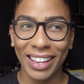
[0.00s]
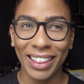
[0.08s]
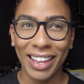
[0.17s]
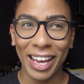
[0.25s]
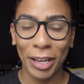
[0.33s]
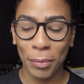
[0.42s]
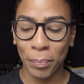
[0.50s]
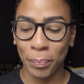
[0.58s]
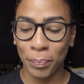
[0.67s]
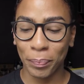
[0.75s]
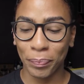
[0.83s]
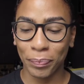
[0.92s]
like
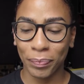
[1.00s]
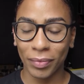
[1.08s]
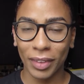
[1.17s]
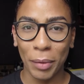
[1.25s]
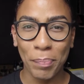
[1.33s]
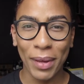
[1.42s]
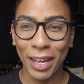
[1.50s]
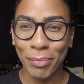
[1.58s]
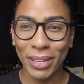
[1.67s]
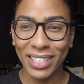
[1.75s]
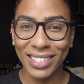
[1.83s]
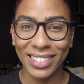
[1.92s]

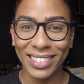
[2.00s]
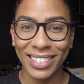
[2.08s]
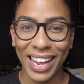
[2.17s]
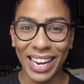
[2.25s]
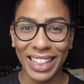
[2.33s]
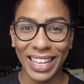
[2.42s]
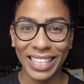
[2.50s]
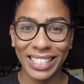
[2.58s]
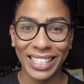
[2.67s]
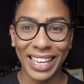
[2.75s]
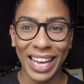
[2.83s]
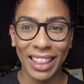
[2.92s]
pigments and things
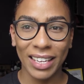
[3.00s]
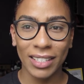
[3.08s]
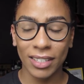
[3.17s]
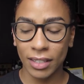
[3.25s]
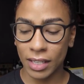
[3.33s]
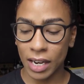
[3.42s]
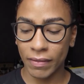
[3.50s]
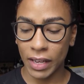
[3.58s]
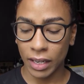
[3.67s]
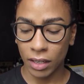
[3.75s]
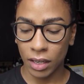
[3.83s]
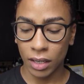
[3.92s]
together. So it's kind of
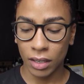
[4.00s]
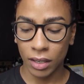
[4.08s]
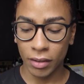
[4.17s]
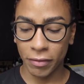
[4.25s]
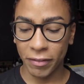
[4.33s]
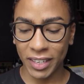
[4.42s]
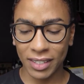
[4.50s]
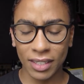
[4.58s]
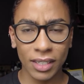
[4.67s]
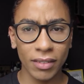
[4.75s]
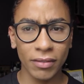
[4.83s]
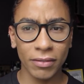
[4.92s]
like a
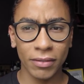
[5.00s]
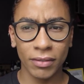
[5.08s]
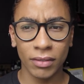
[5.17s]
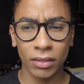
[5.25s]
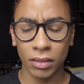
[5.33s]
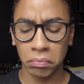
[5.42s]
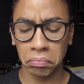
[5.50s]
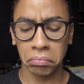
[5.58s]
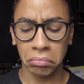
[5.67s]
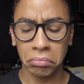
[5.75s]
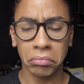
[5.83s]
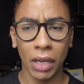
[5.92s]
fixative,
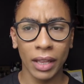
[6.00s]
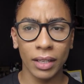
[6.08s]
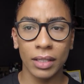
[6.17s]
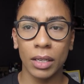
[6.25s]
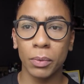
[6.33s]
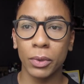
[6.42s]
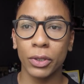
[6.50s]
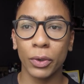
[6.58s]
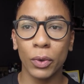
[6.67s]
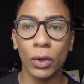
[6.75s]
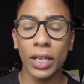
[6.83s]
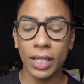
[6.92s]
I think that's what you
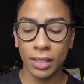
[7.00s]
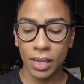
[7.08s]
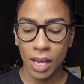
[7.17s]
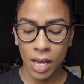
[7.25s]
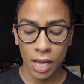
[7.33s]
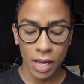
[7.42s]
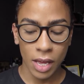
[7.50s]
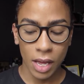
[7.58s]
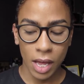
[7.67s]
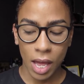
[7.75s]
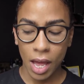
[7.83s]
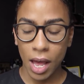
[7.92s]
call it.
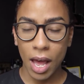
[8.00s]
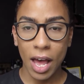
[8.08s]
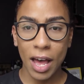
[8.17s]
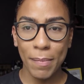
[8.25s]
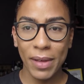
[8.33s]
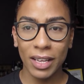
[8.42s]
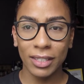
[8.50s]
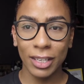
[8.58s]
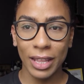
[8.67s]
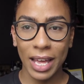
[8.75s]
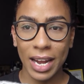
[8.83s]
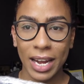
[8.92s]
So
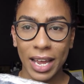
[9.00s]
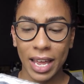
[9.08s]
then